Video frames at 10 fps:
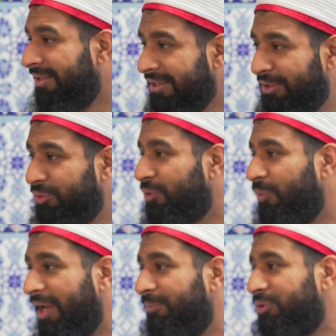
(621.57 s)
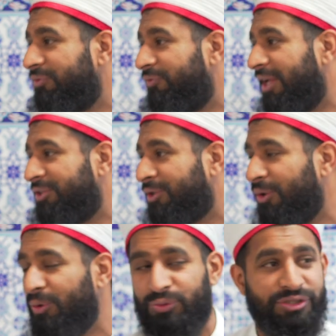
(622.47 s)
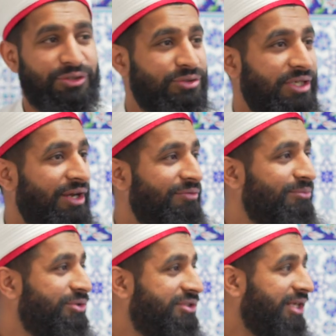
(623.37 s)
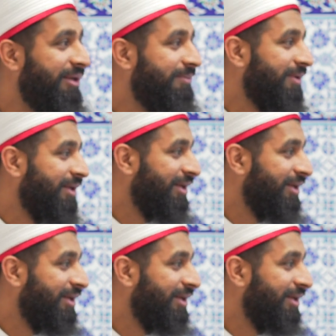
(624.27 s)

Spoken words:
He doesn't wear much flash clothes, he doesn't have much time.